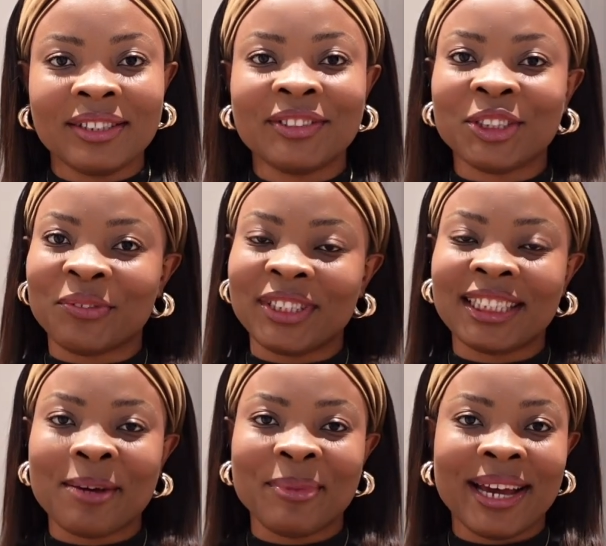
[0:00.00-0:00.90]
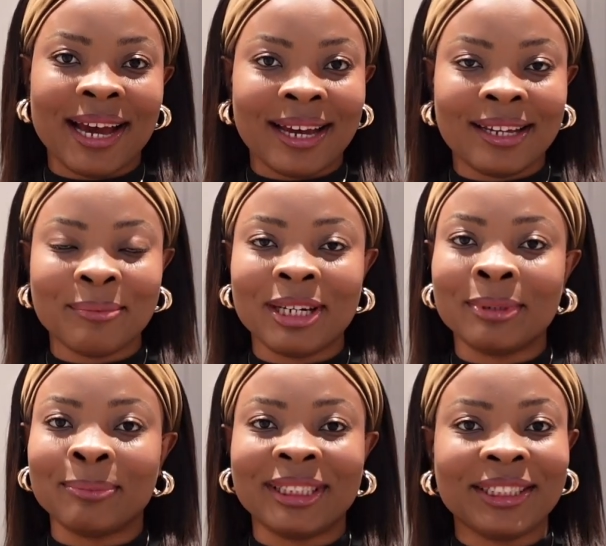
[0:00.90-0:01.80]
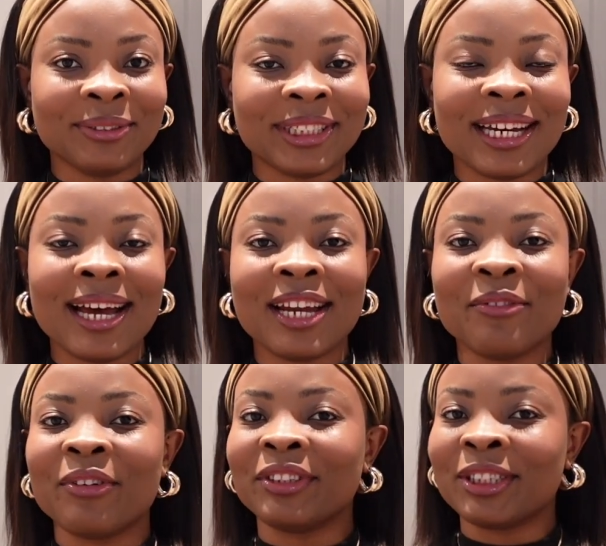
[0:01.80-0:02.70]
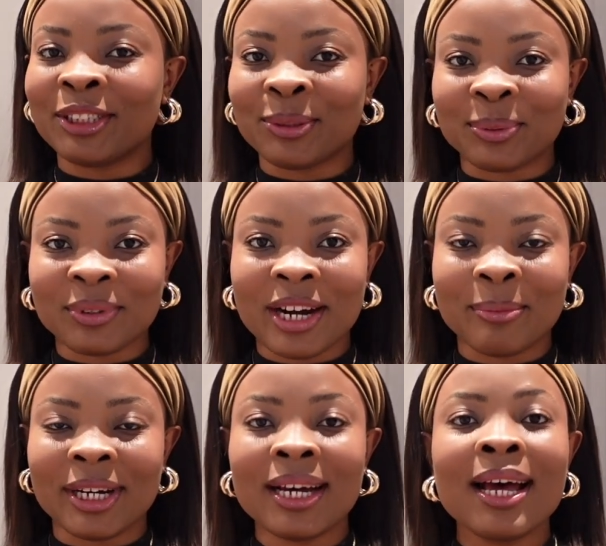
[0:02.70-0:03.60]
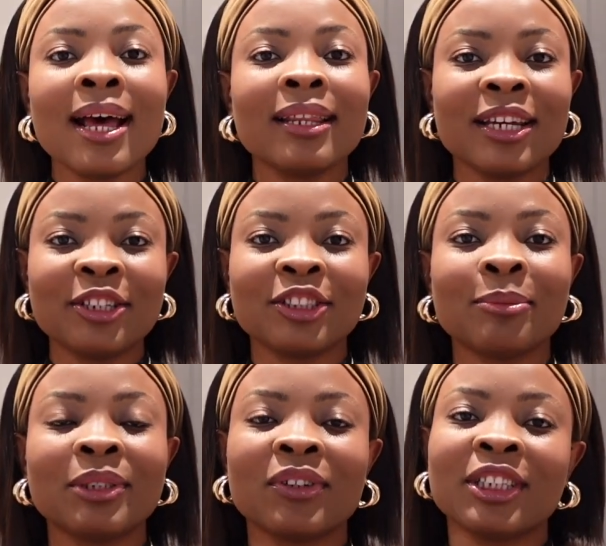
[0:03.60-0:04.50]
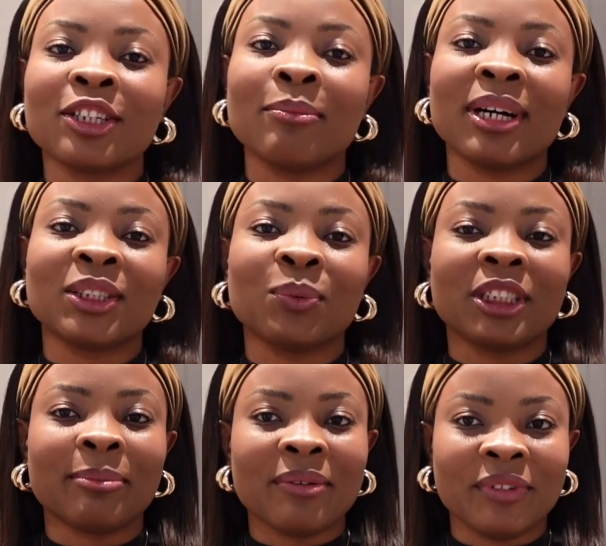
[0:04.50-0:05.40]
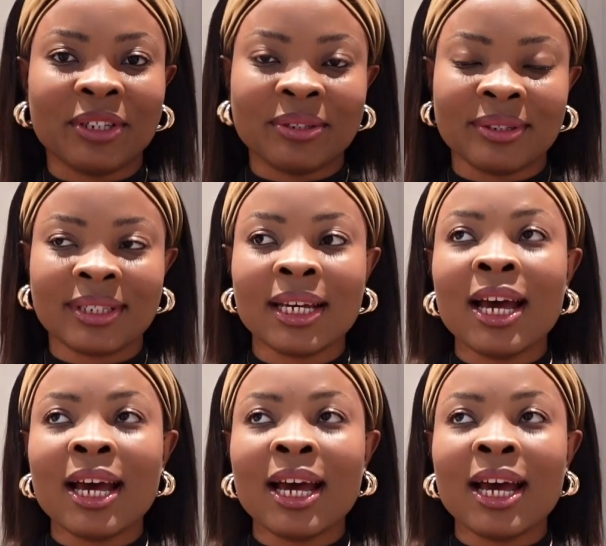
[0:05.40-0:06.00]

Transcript: If it's your first time here, hi, my name is Mahtilda, and if you're a returning subscriber, thank you so much for always coming back to watch my videos.